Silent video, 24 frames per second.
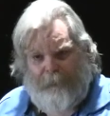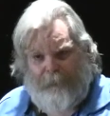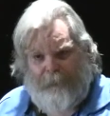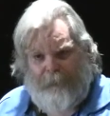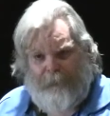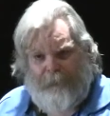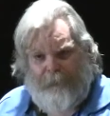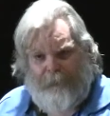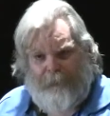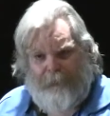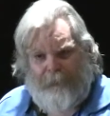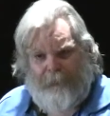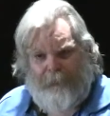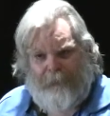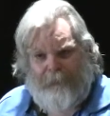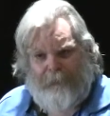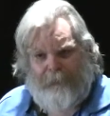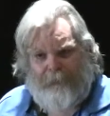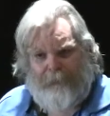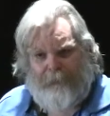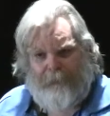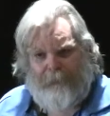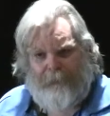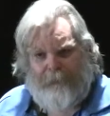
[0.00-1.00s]

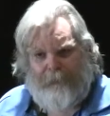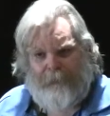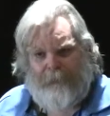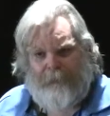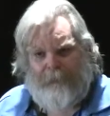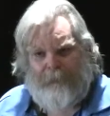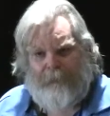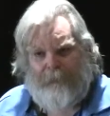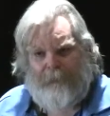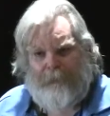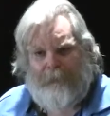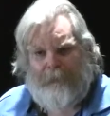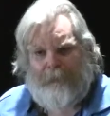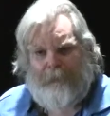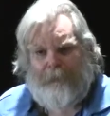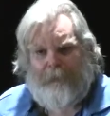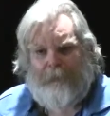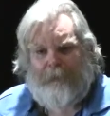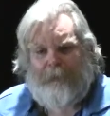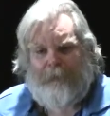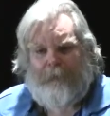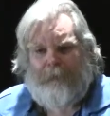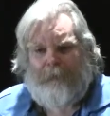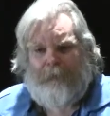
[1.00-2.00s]

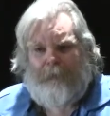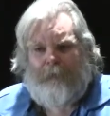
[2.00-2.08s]
No one is speaking in this clip.